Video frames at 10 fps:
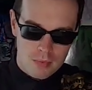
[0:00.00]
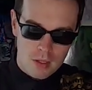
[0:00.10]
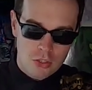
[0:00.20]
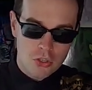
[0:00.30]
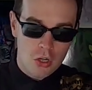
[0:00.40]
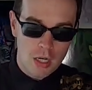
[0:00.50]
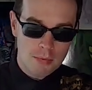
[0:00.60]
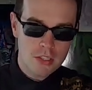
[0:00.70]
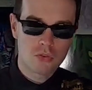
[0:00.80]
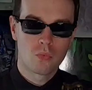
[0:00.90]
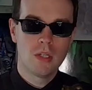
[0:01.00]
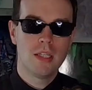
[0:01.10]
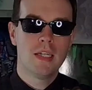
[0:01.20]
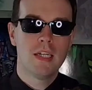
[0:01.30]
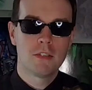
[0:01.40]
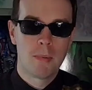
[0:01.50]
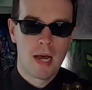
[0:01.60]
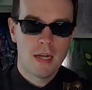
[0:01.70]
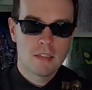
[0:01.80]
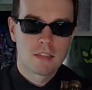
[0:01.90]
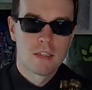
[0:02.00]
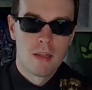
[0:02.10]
So it comes in this really nice box.